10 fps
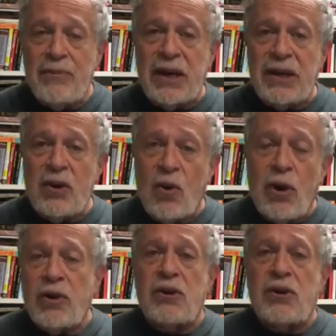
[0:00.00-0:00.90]
But in
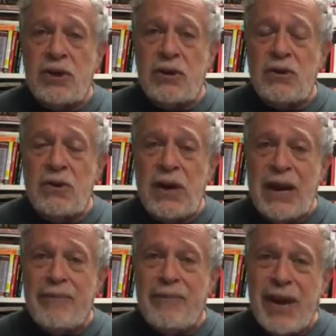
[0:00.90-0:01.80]
order to
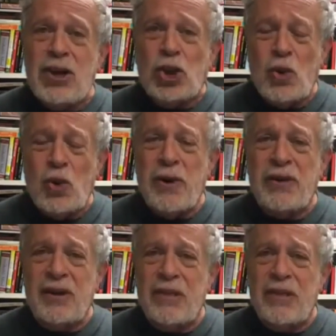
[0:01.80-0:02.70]
make sure
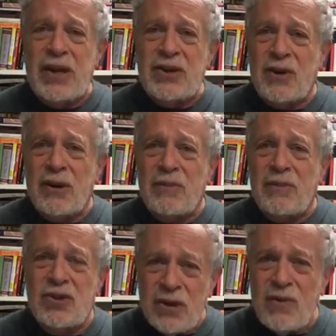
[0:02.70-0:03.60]
that the
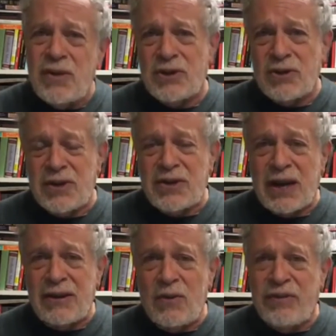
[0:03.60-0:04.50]
midterms do restore
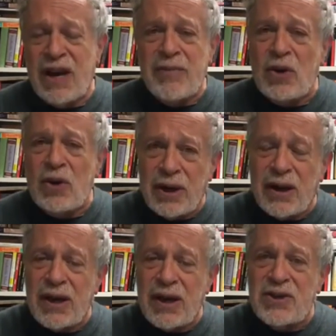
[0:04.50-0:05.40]
sanity, we've got to be
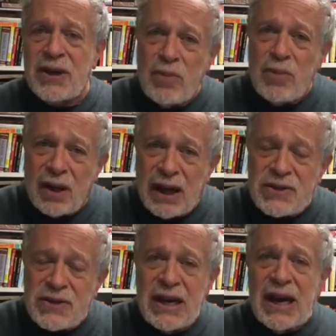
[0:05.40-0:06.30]
organized and
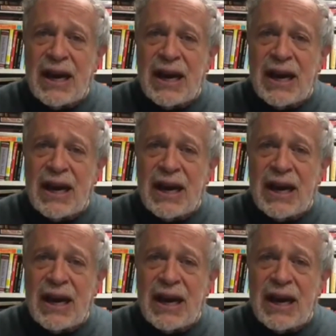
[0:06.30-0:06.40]
mobilized.